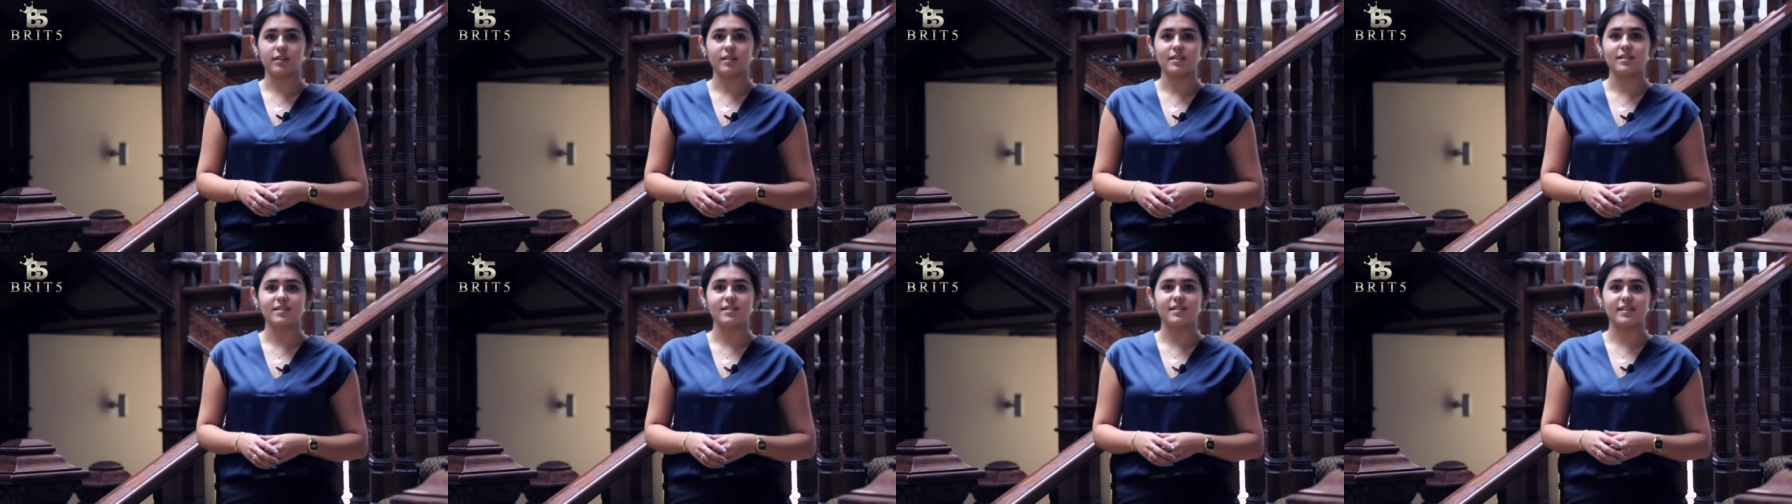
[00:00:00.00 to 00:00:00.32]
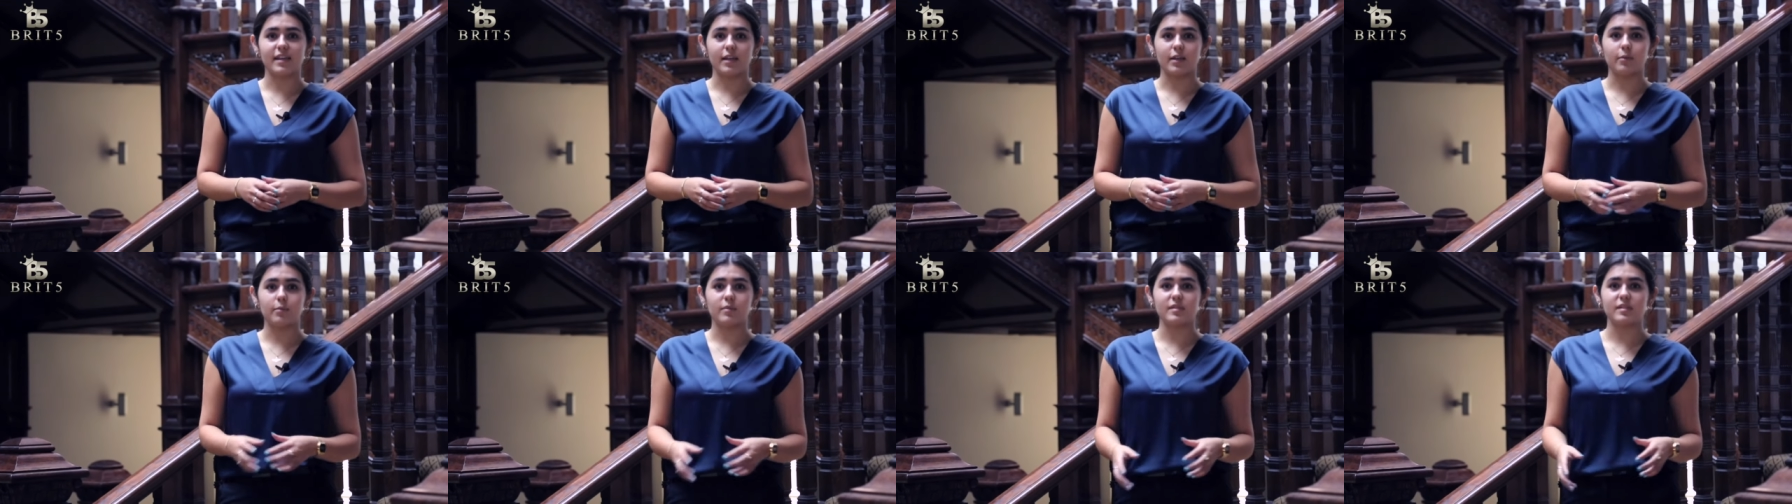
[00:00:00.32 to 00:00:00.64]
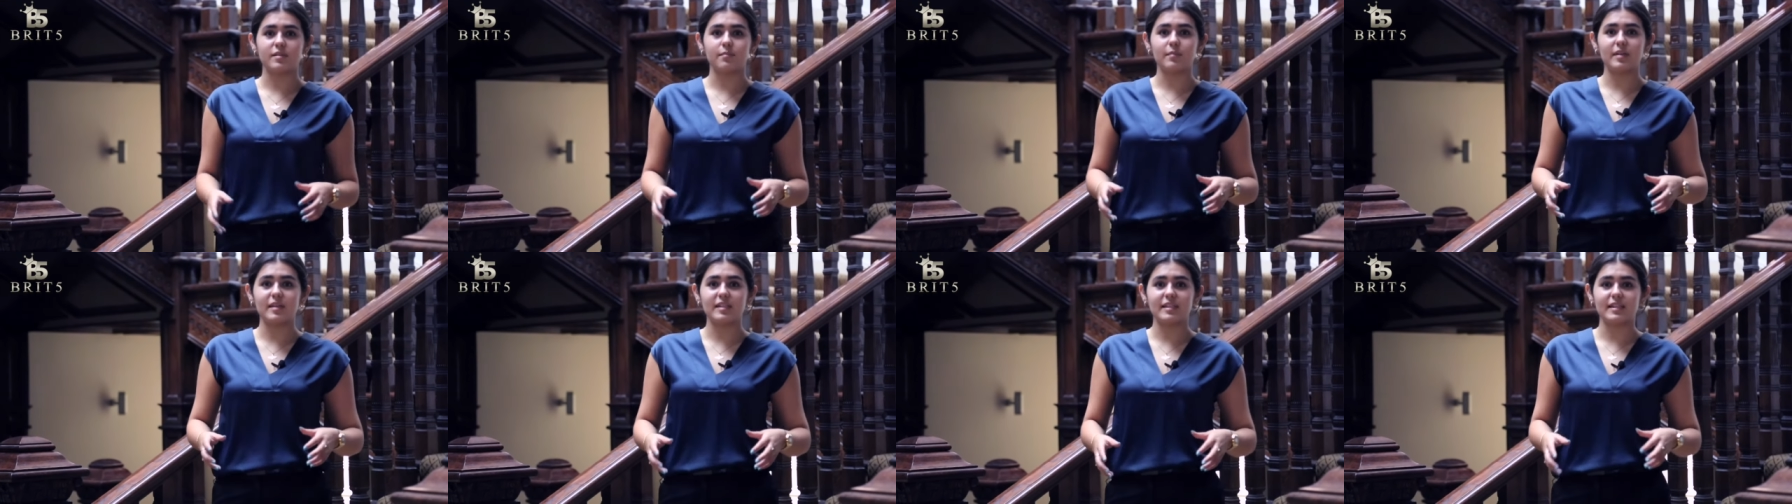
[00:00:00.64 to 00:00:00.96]
Singh was
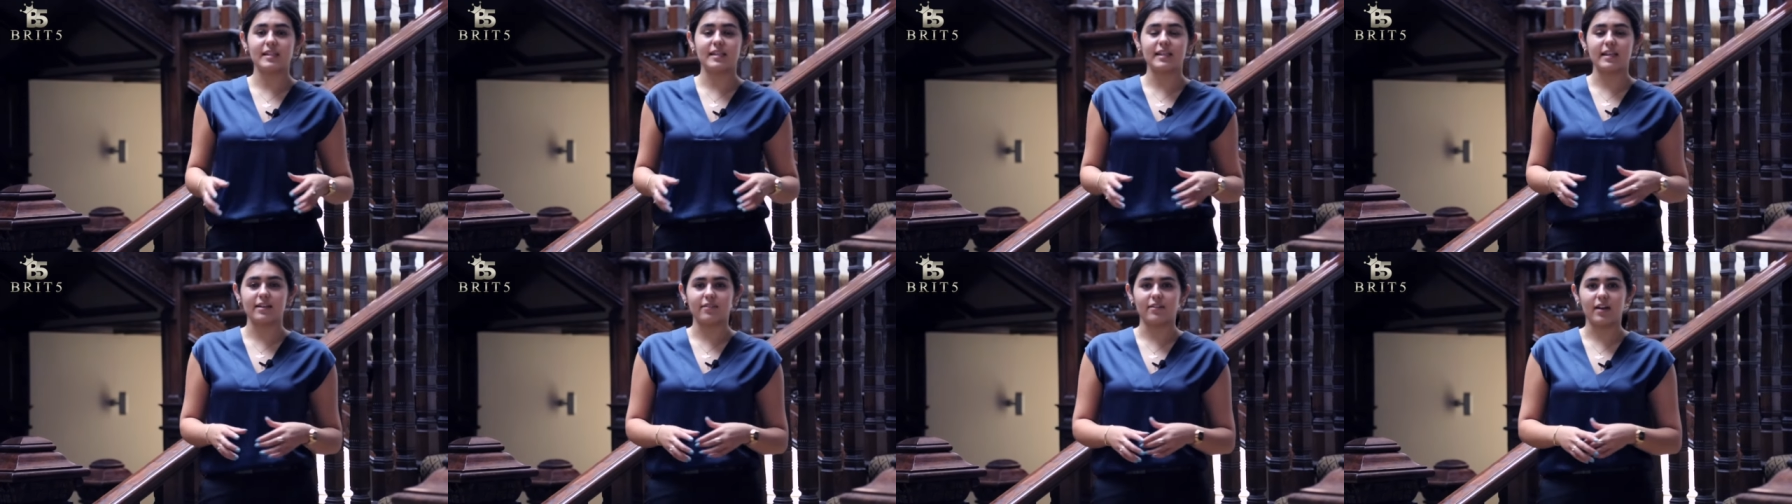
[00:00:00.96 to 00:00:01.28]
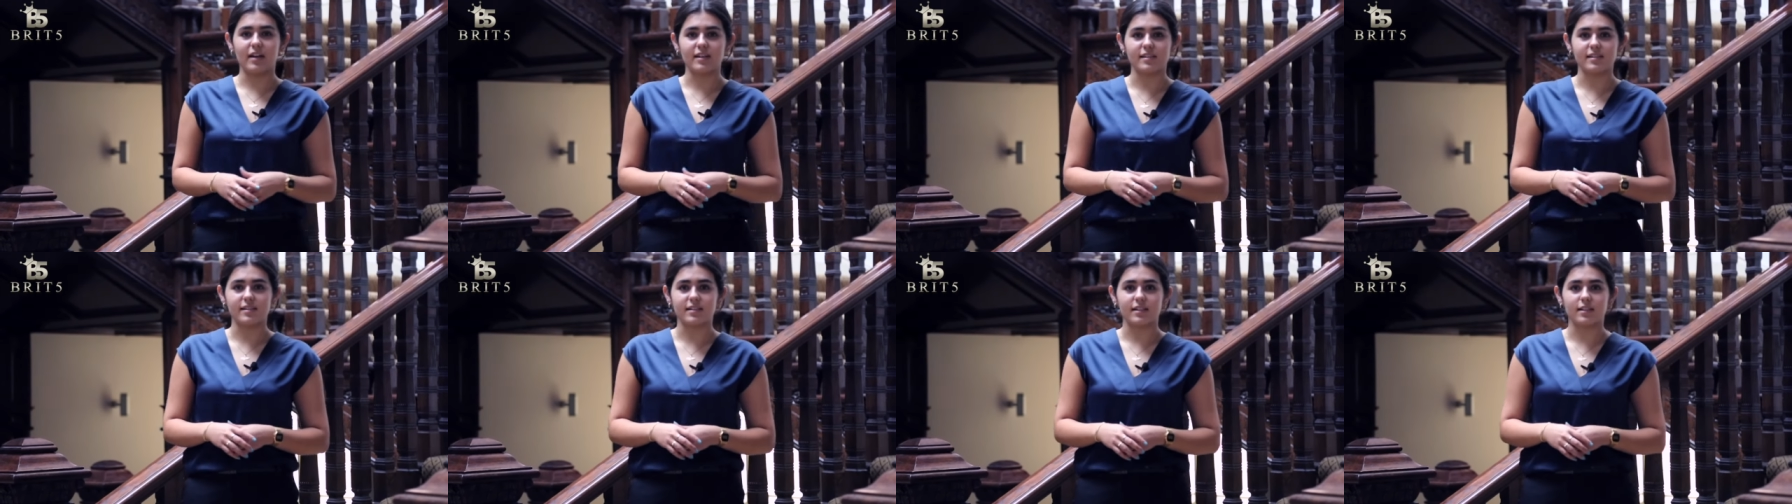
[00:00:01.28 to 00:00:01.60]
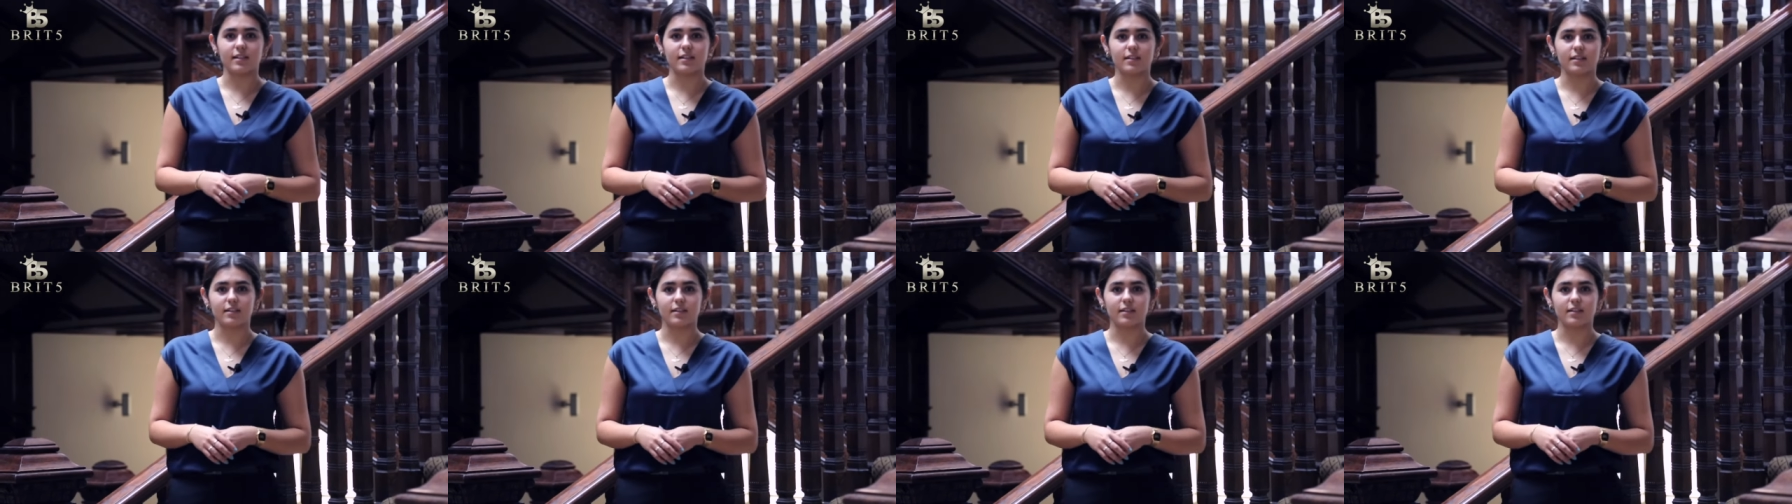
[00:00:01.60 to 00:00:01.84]
immediately arrested.